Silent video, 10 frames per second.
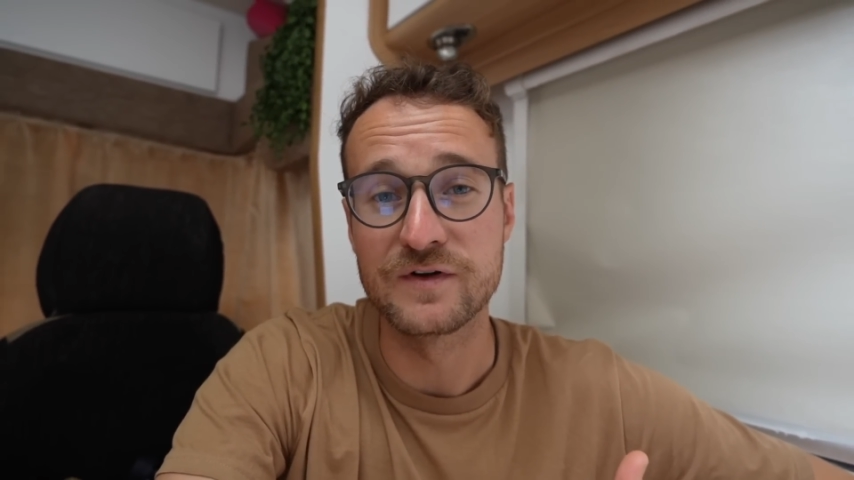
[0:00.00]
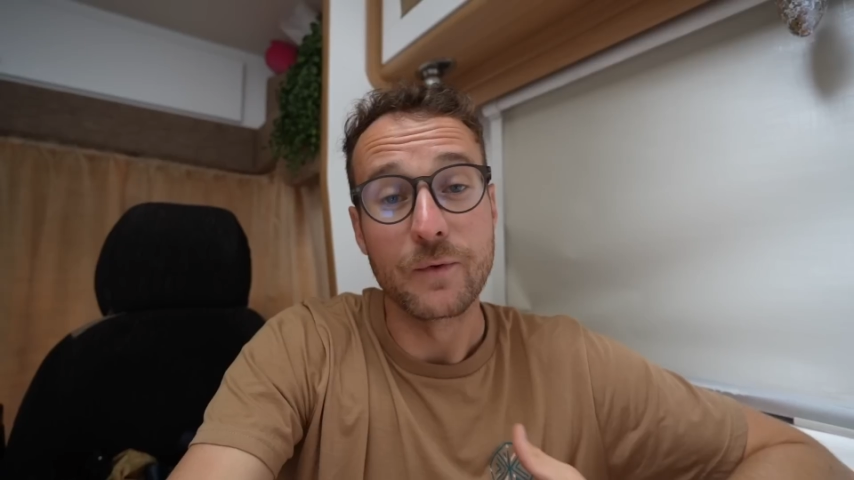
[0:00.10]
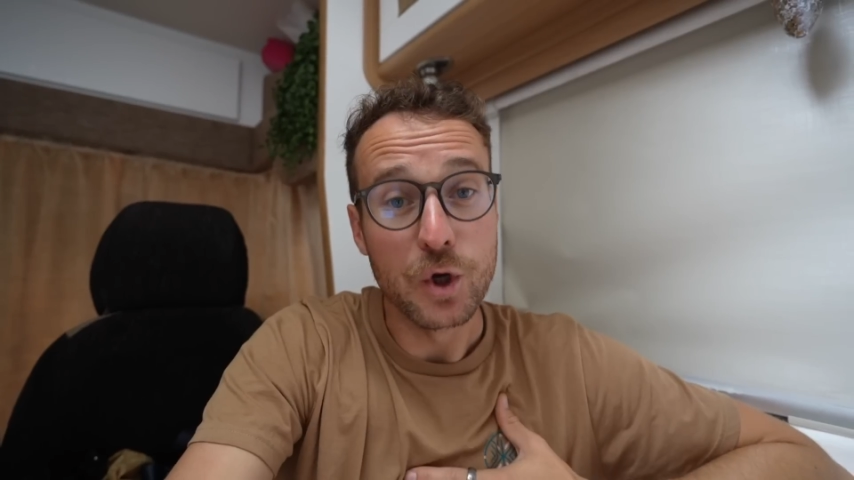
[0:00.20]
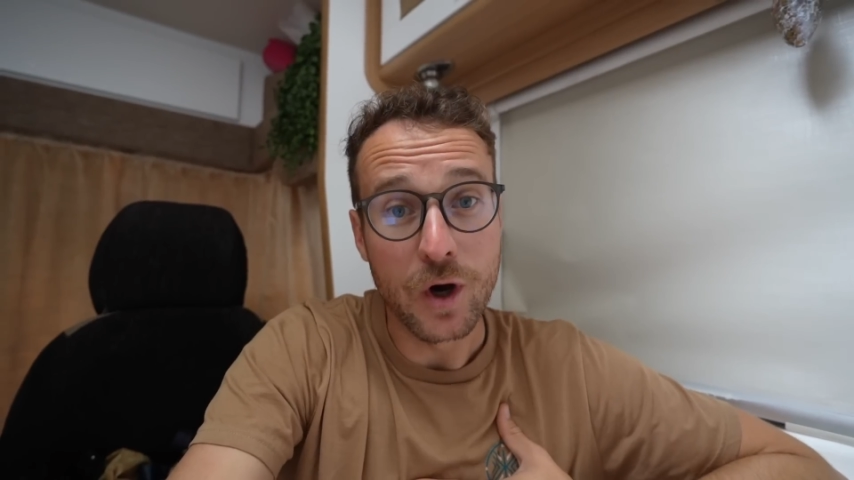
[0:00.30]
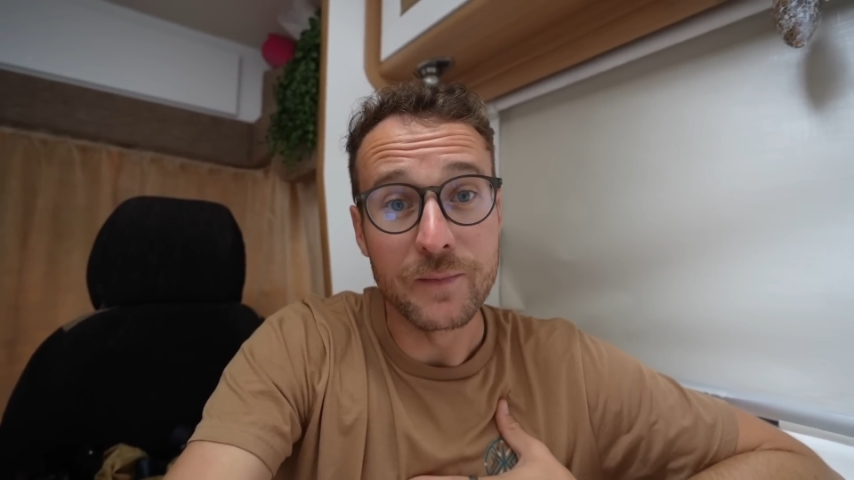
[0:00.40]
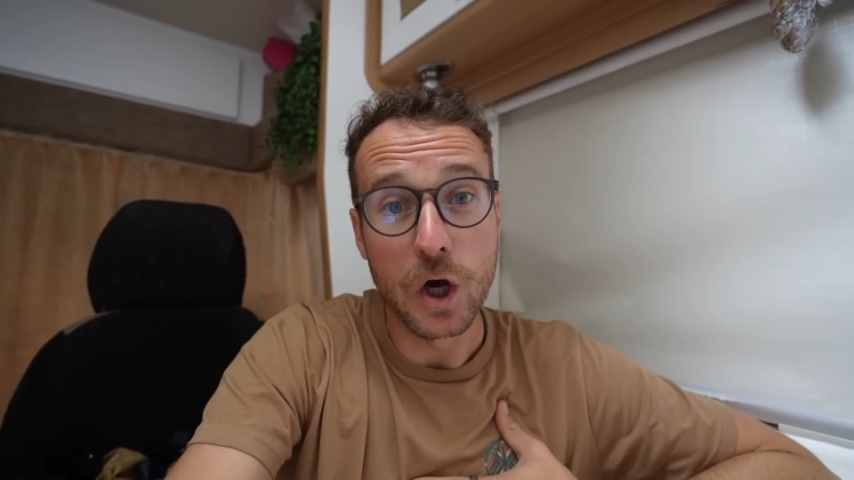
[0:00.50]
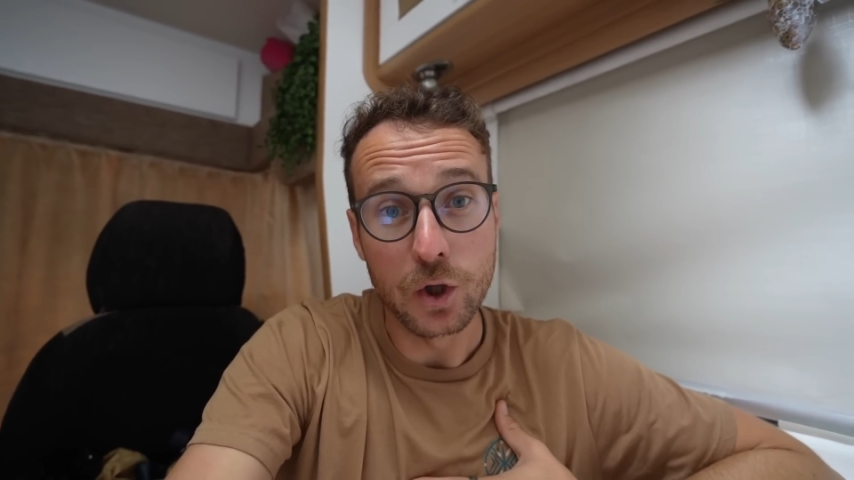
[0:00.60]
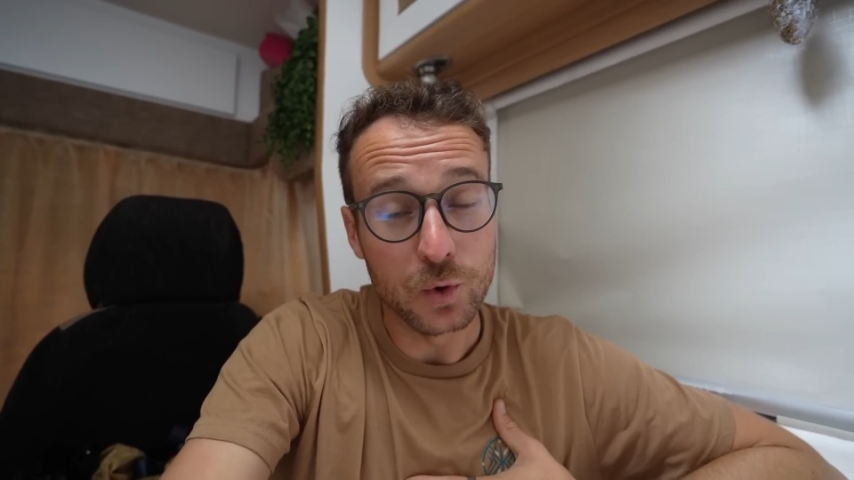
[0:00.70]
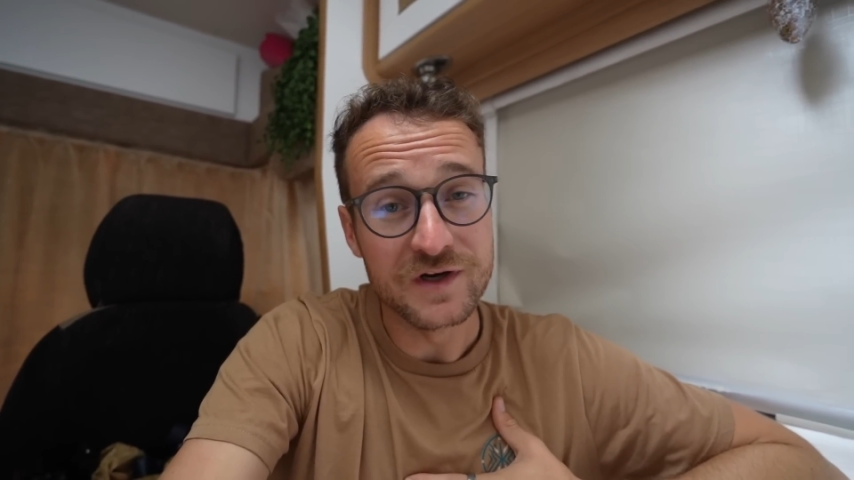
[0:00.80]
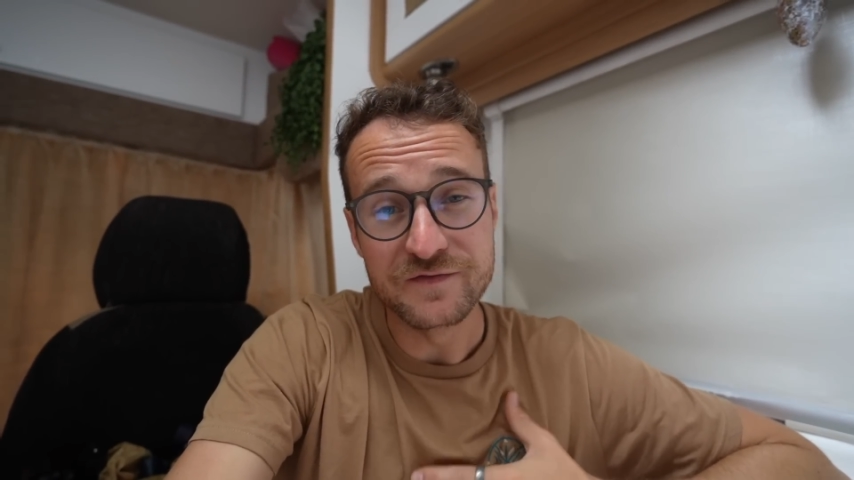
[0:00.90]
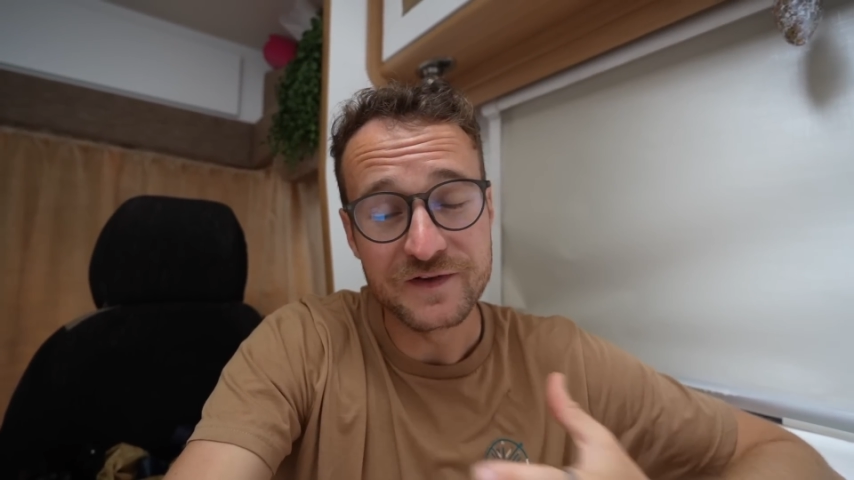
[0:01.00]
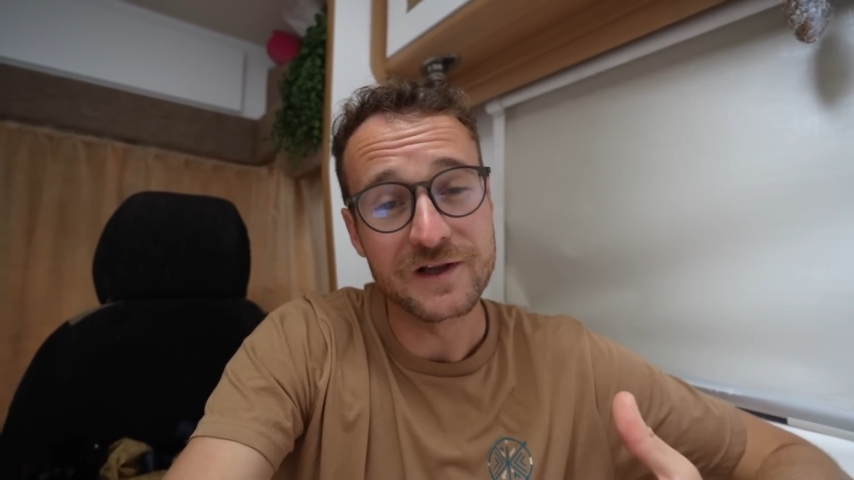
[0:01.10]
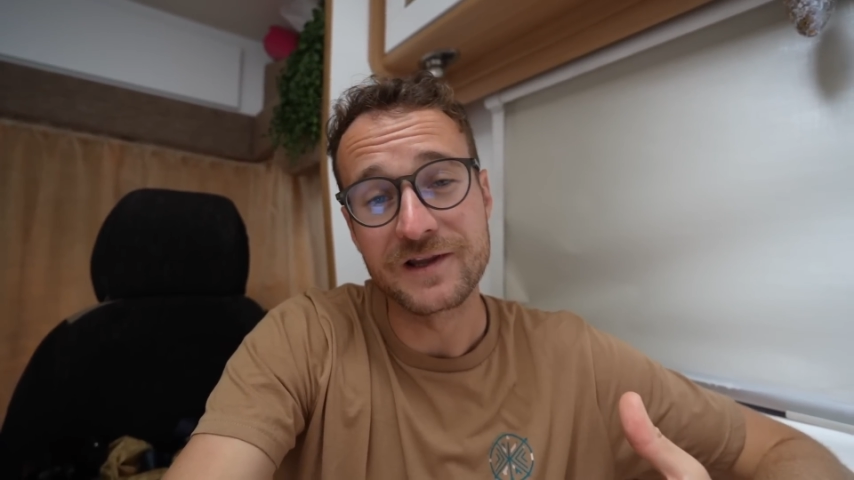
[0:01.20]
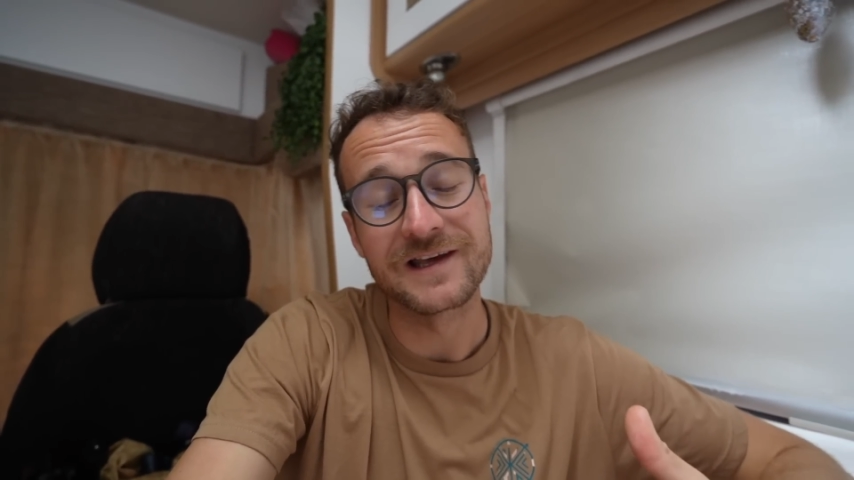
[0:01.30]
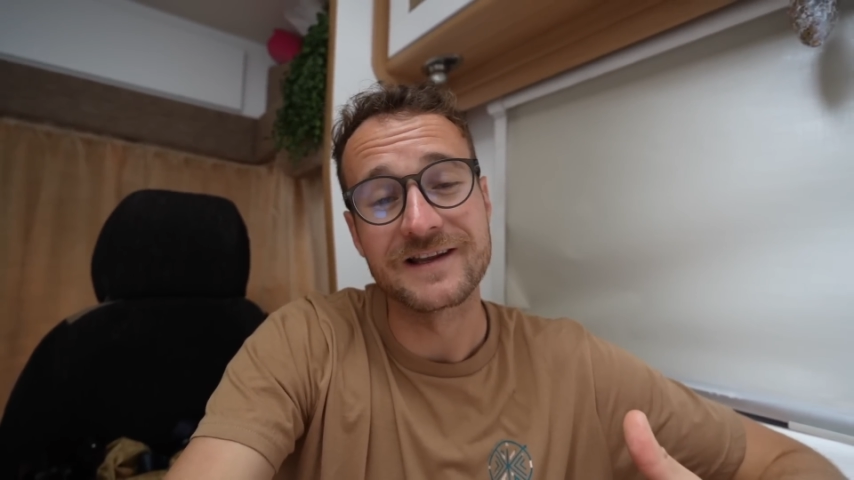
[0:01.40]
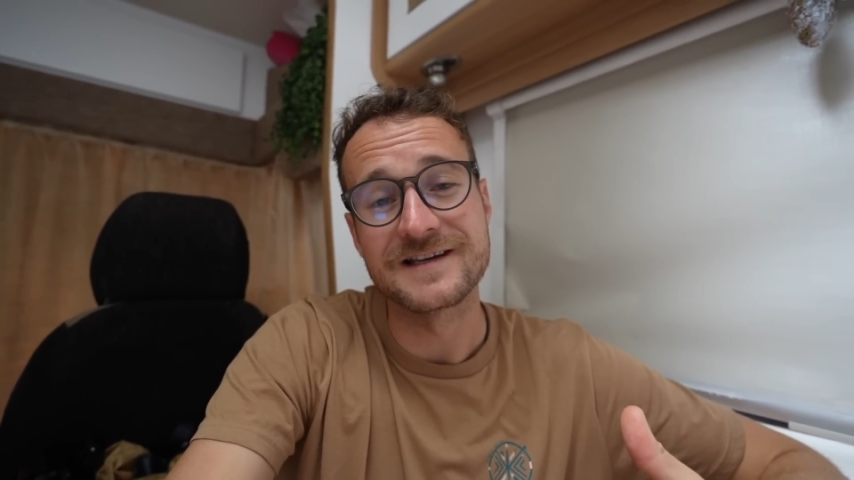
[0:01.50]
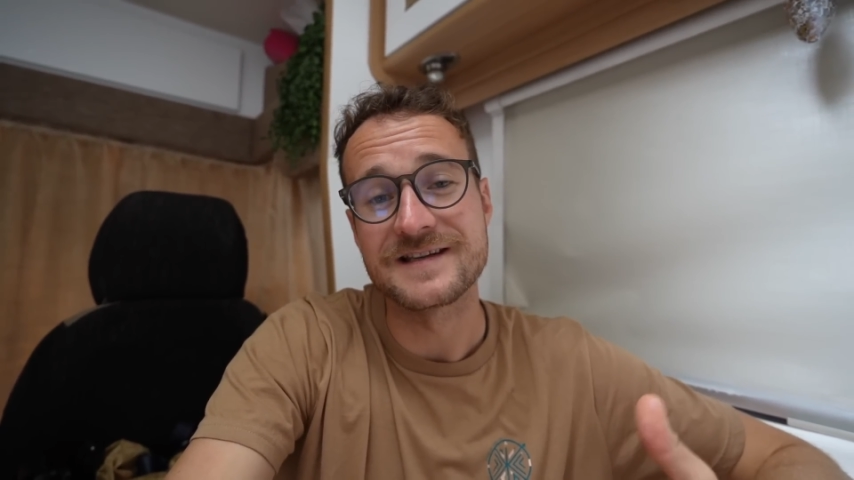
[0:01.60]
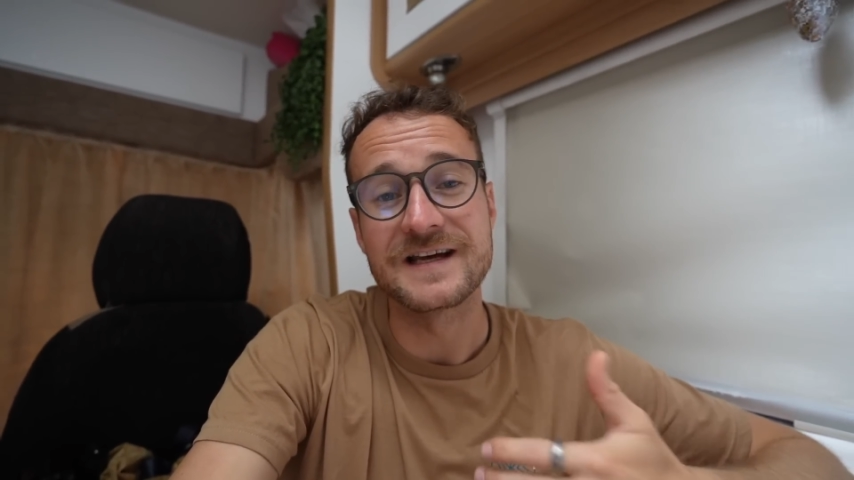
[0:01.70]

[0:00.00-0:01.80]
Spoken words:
Now, I know I'm not alone in feeling like this,